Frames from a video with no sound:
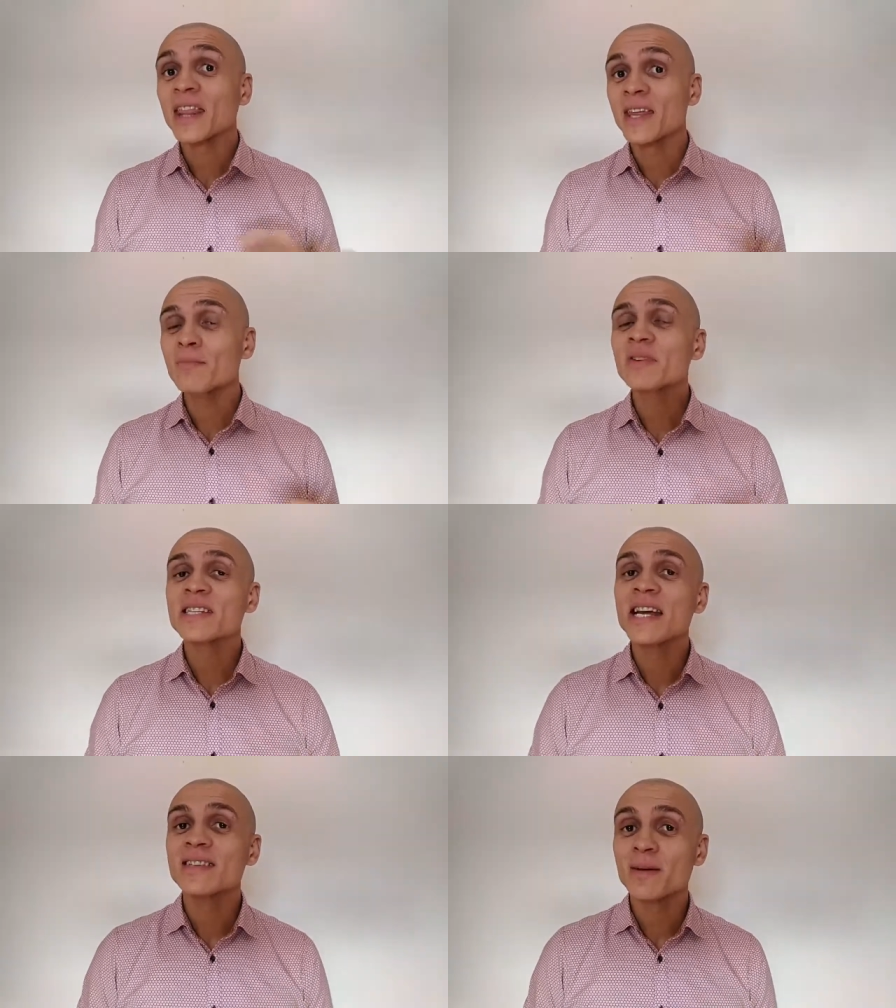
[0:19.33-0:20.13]
The theme of
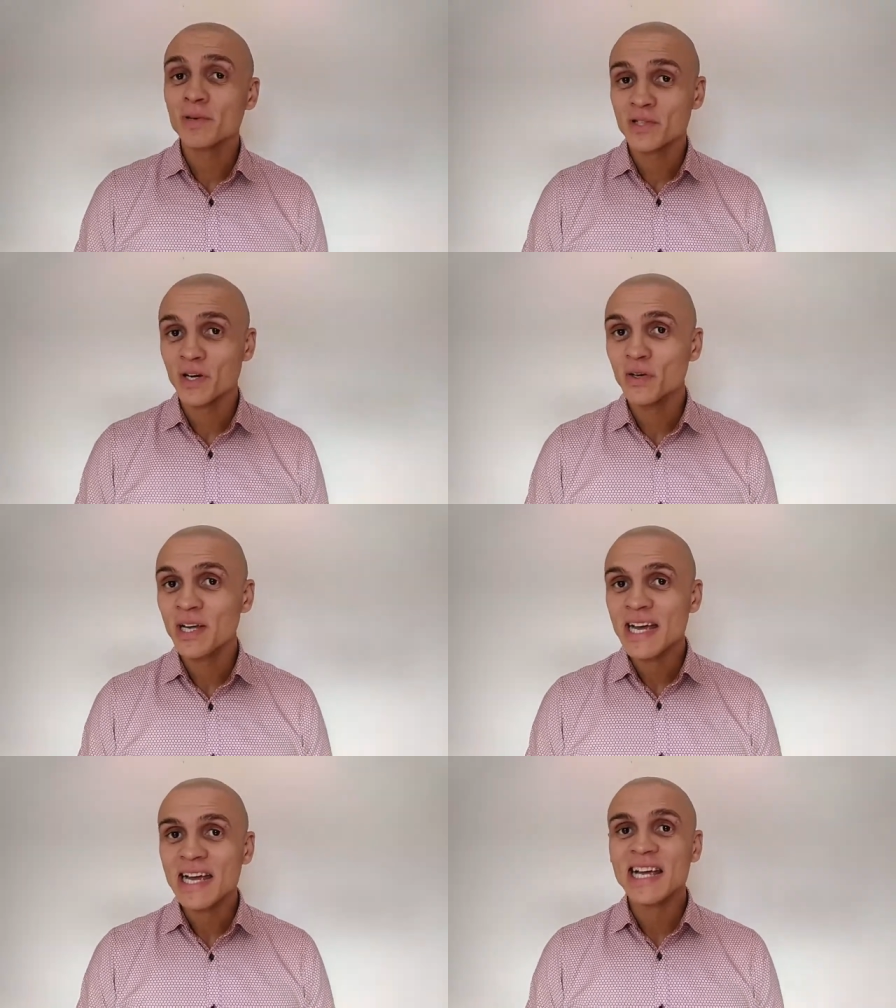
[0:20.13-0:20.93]
today's
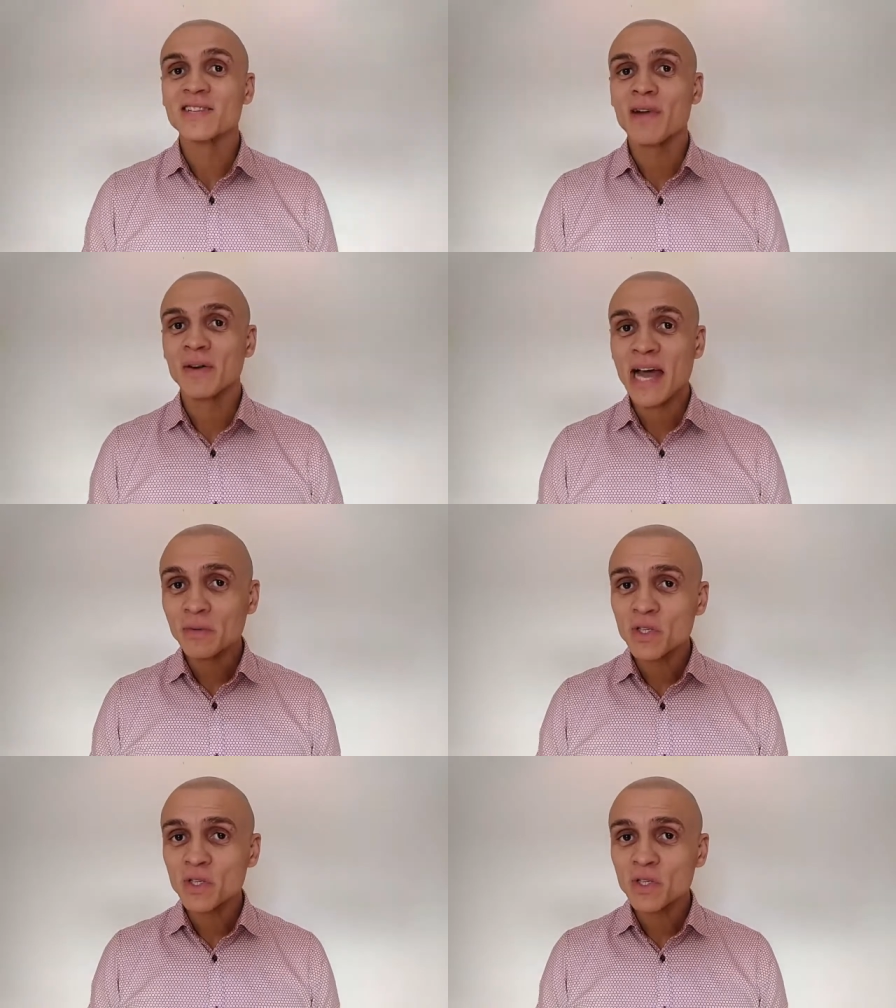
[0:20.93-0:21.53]
episode is around how